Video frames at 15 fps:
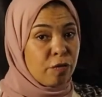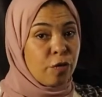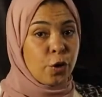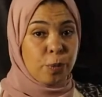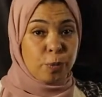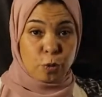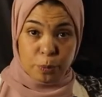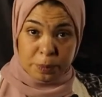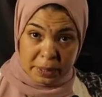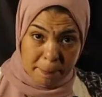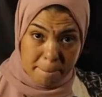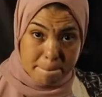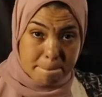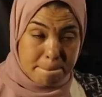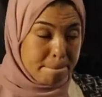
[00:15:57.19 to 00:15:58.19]
verb to
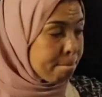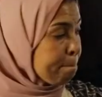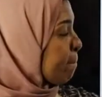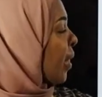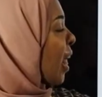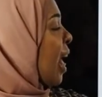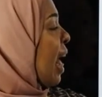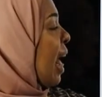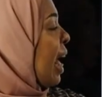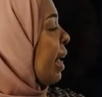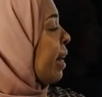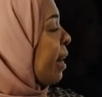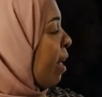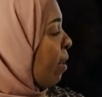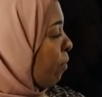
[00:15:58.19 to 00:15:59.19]
be.
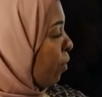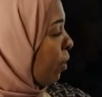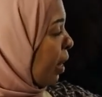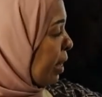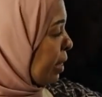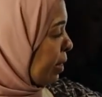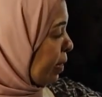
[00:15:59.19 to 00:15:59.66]
And ever, as